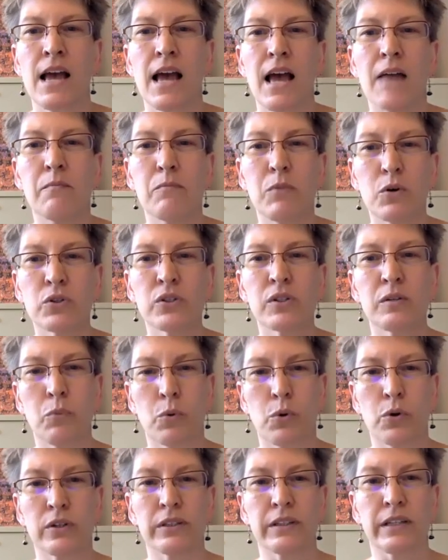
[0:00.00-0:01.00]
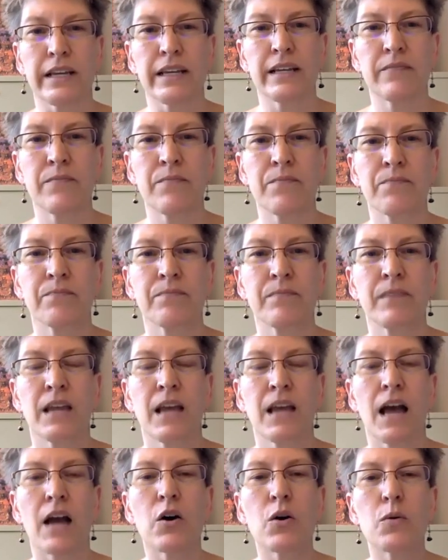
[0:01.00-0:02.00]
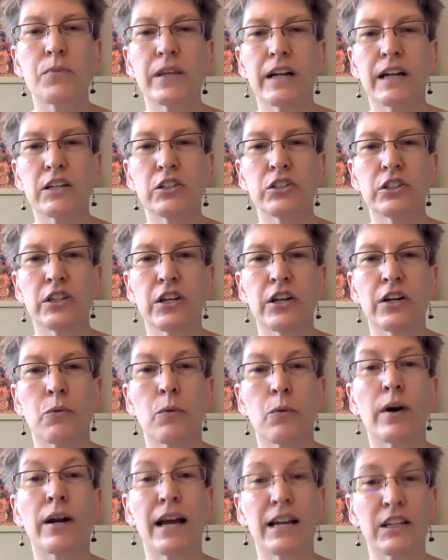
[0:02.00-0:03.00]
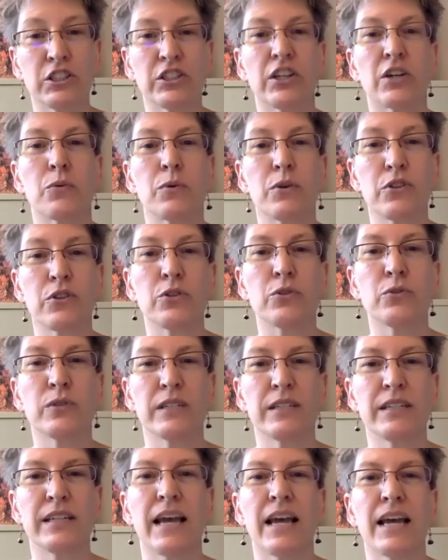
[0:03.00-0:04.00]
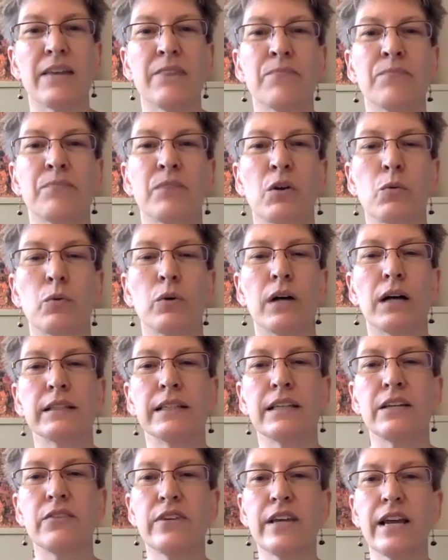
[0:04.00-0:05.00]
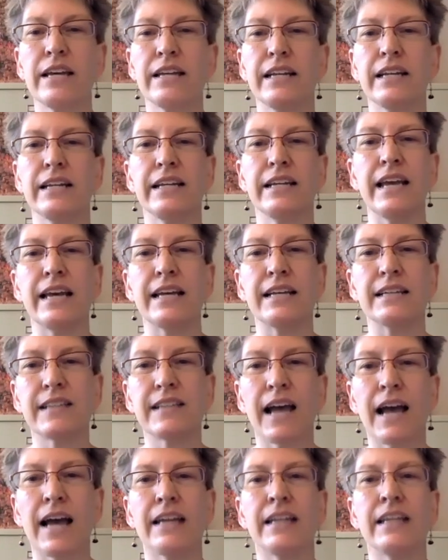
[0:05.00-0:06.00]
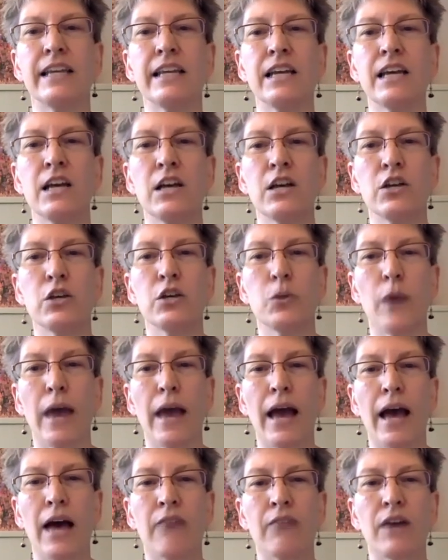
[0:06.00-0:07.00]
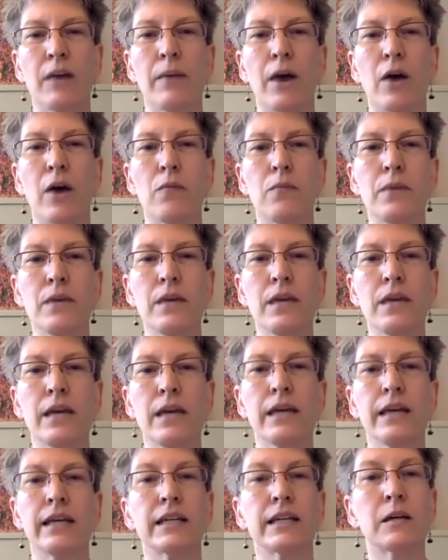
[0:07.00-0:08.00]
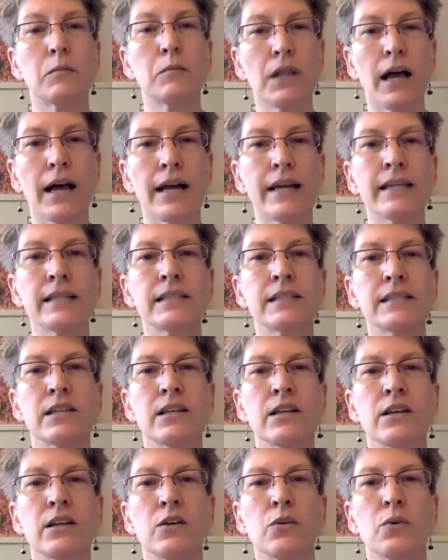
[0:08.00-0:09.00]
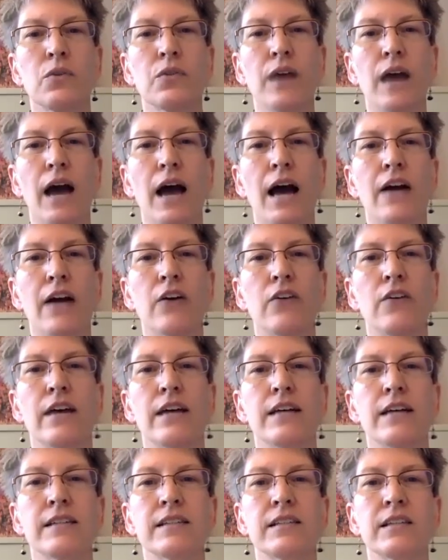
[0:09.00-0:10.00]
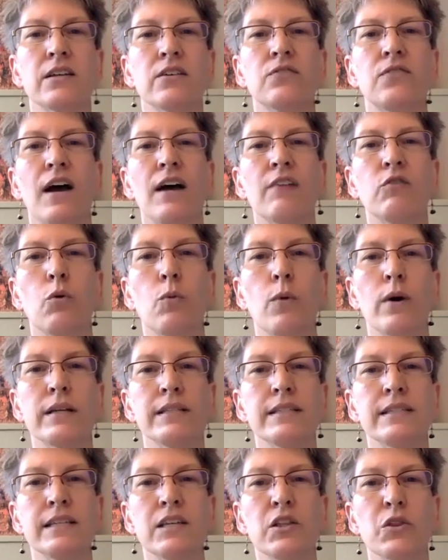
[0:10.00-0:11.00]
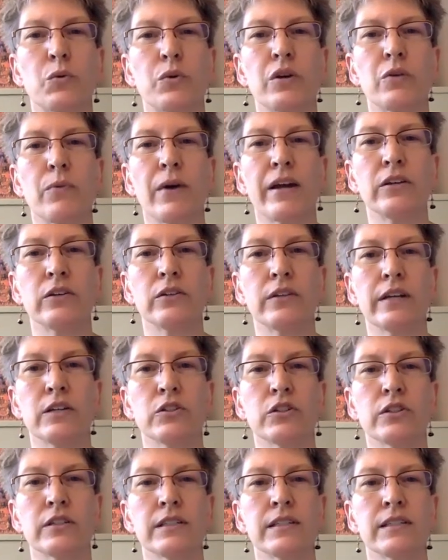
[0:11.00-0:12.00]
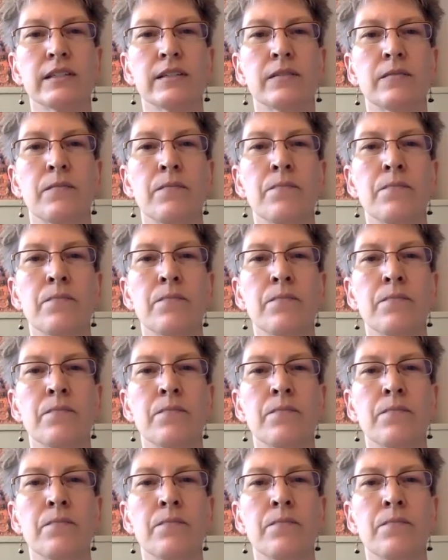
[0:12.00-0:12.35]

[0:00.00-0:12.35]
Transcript: And most importantly, I hope that I share what I share with you today will alleviate any anxiety you have about being in compliance with the IRS 501c3 regulations.